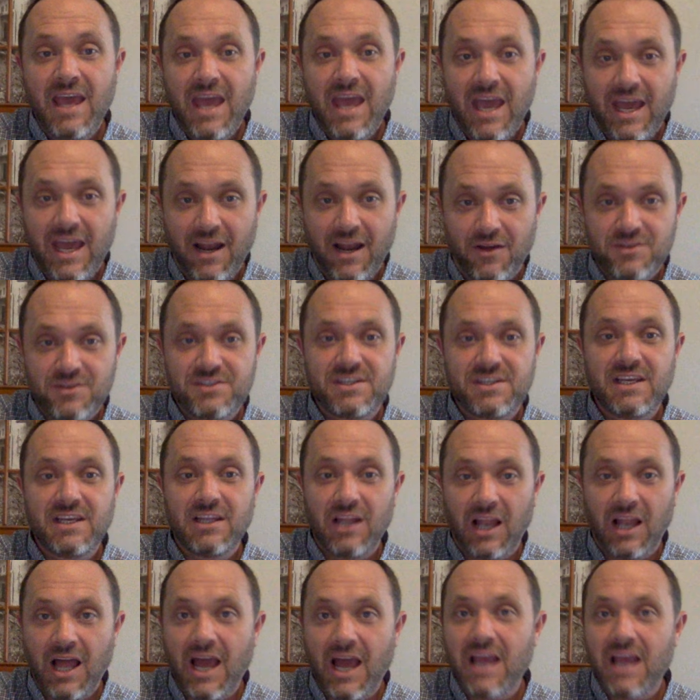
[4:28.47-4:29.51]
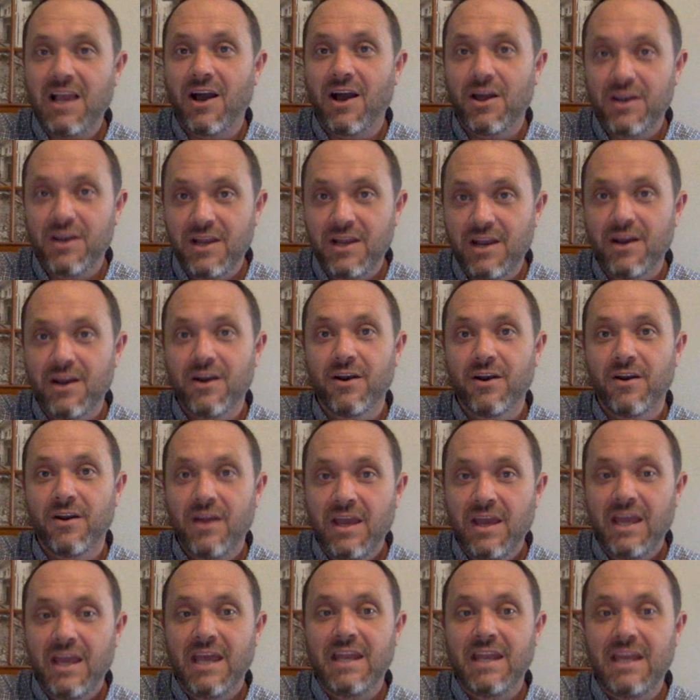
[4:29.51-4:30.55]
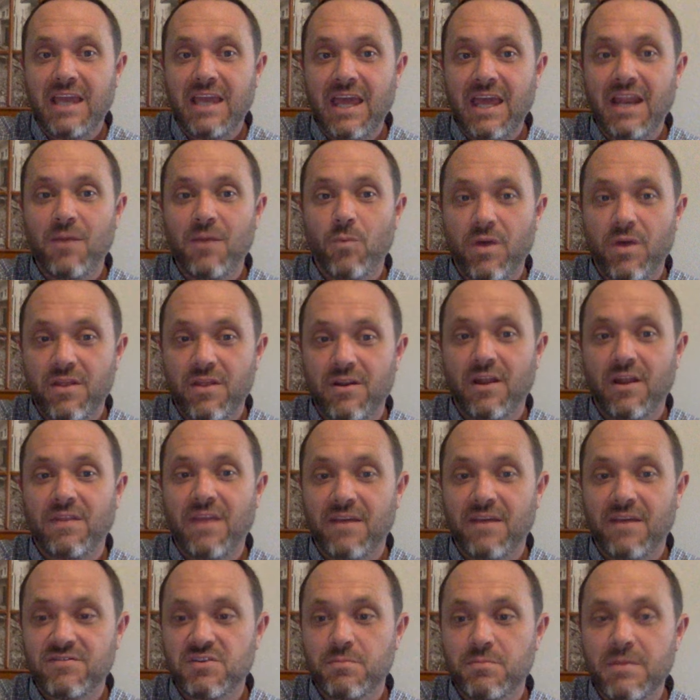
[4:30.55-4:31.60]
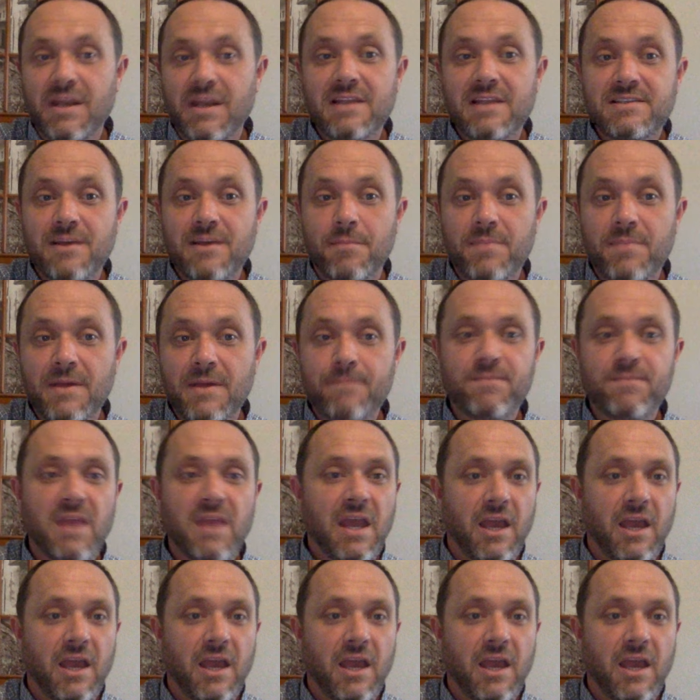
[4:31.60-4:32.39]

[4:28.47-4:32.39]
and I'll see a little icon here indicating whether or not they've submitted something.